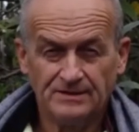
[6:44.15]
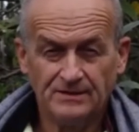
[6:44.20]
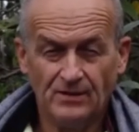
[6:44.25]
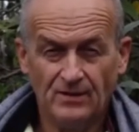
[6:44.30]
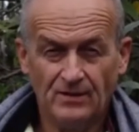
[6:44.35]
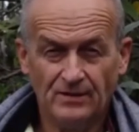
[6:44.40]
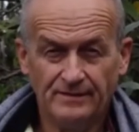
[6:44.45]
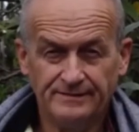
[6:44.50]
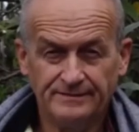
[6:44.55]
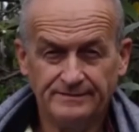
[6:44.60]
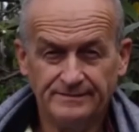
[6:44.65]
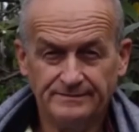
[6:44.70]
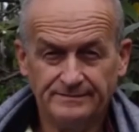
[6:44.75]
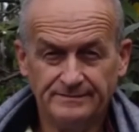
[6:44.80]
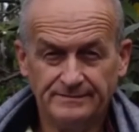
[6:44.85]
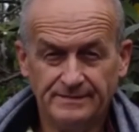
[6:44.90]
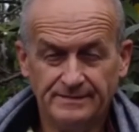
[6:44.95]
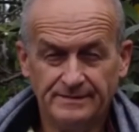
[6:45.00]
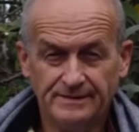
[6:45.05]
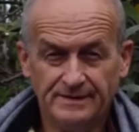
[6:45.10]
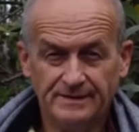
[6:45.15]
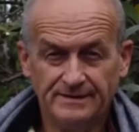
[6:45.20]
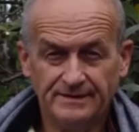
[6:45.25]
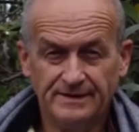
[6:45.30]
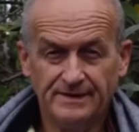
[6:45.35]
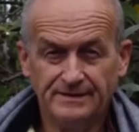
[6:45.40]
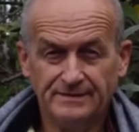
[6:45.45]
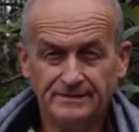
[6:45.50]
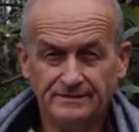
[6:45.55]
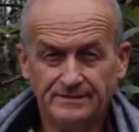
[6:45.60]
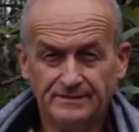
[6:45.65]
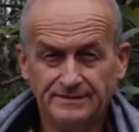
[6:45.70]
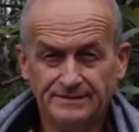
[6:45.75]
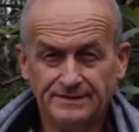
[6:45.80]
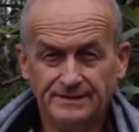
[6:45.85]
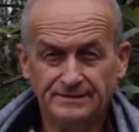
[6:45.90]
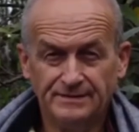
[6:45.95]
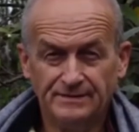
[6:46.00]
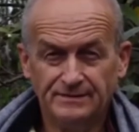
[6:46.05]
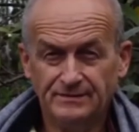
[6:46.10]
So I then
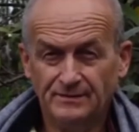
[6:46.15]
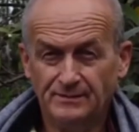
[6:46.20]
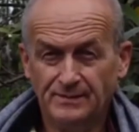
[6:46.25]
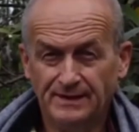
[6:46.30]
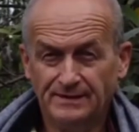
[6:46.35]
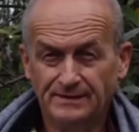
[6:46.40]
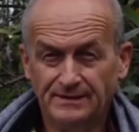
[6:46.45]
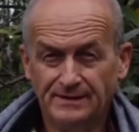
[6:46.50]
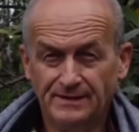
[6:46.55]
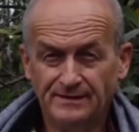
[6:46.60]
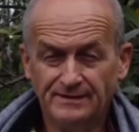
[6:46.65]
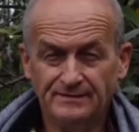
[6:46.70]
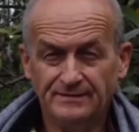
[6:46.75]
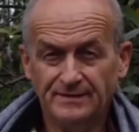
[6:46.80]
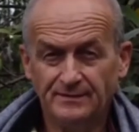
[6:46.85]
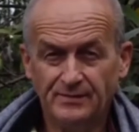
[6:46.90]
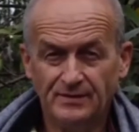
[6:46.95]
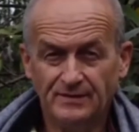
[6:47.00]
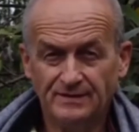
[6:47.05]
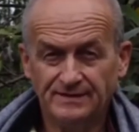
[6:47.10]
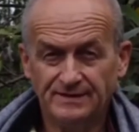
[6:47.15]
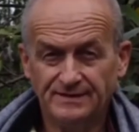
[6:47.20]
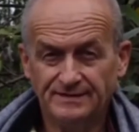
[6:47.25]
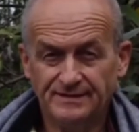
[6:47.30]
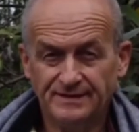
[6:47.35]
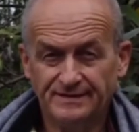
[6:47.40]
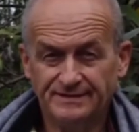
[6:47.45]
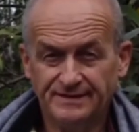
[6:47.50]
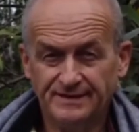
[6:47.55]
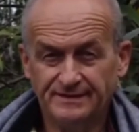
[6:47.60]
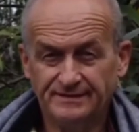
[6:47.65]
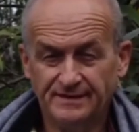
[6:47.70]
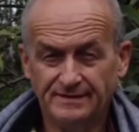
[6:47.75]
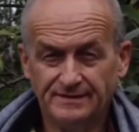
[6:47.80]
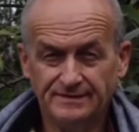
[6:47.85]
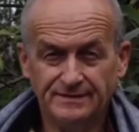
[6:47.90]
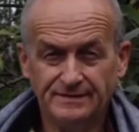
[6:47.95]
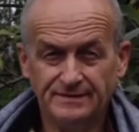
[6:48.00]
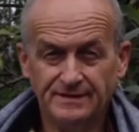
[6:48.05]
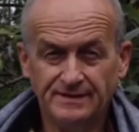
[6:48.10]
continued to make another report, as they
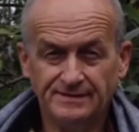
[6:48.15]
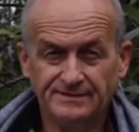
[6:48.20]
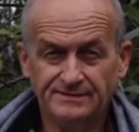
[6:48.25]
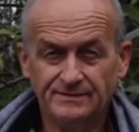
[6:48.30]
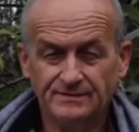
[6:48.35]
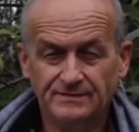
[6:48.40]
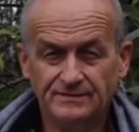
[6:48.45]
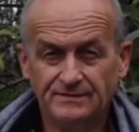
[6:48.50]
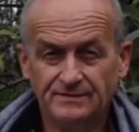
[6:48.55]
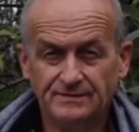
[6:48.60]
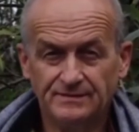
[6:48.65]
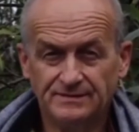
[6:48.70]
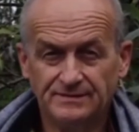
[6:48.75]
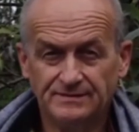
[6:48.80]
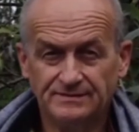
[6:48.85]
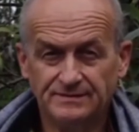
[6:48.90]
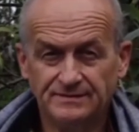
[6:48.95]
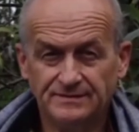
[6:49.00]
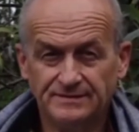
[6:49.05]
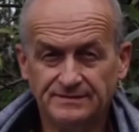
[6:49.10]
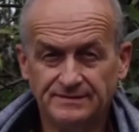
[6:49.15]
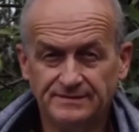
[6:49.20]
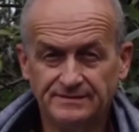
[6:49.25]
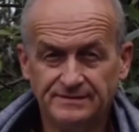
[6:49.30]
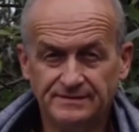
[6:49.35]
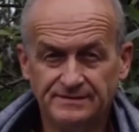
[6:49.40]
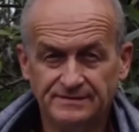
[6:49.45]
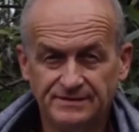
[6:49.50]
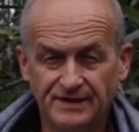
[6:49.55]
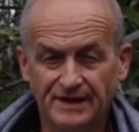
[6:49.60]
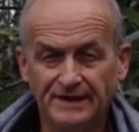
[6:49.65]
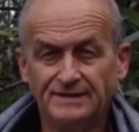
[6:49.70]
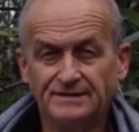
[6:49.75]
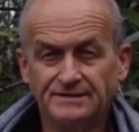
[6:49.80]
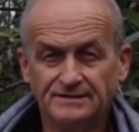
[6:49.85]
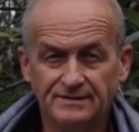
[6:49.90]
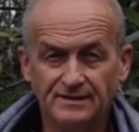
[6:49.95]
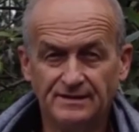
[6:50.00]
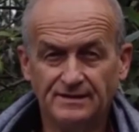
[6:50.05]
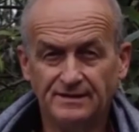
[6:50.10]
said, I needed to
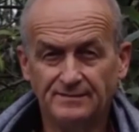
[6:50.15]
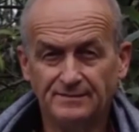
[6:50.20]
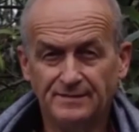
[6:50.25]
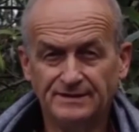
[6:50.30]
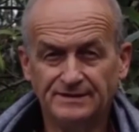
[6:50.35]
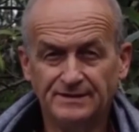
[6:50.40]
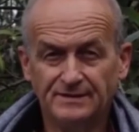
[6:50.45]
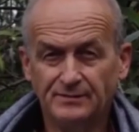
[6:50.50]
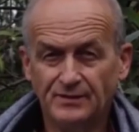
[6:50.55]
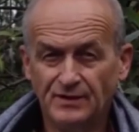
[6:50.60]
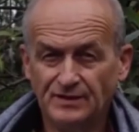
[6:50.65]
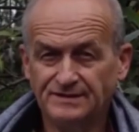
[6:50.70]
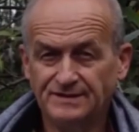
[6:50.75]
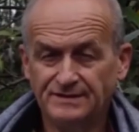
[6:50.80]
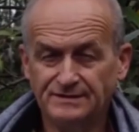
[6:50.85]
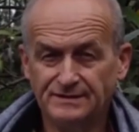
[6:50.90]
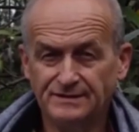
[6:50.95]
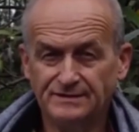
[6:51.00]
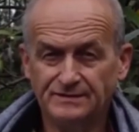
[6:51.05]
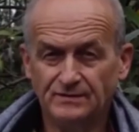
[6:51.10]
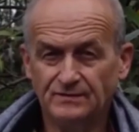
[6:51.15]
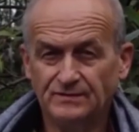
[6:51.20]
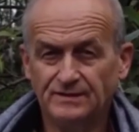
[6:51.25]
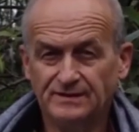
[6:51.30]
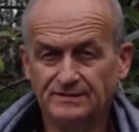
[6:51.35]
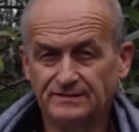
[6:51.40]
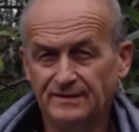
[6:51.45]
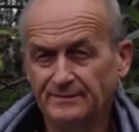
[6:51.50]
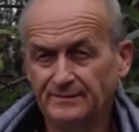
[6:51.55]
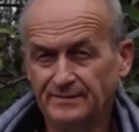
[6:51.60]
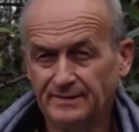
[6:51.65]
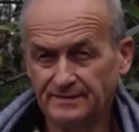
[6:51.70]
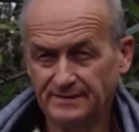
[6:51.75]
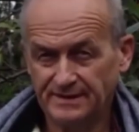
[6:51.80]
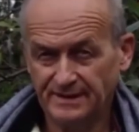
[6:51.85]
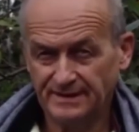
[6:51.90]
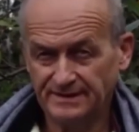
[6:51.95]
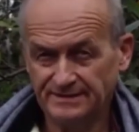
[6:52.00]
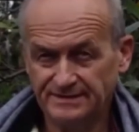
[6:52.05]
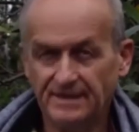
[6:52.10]
change the missing person into a crime
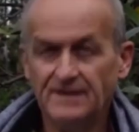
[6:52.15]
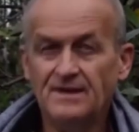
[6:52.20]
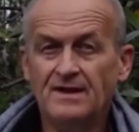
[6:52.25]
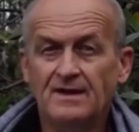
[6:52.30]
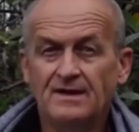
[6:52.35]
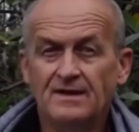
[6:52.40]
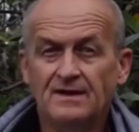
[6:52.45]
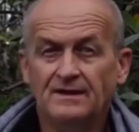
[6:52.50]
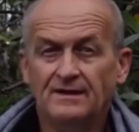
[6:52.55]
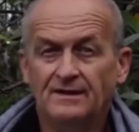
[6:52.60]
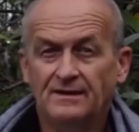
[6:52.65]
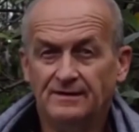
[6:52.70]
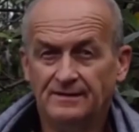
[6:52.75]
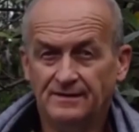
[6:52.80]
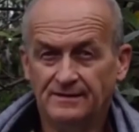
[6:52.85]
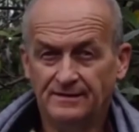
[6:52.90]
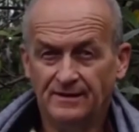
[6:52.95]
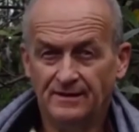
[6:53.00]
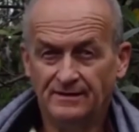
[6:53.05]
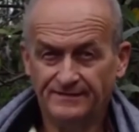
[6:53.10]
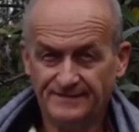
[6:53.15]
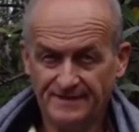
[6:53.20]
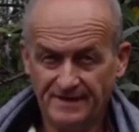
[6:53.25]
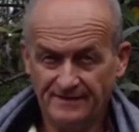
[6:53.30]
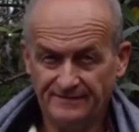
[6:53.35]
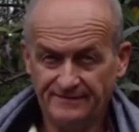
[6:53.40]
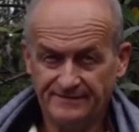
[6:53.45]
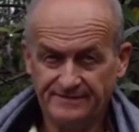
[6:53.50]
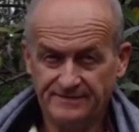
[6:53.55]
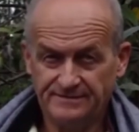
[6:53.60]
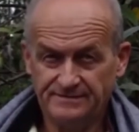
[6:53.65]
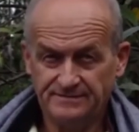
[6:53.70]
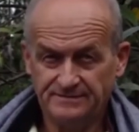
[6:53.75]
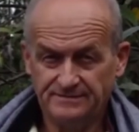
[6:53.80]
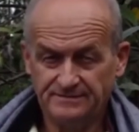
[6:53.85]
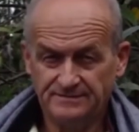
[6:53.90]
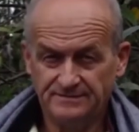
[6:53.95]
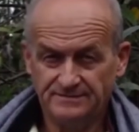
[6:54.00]
case of theft.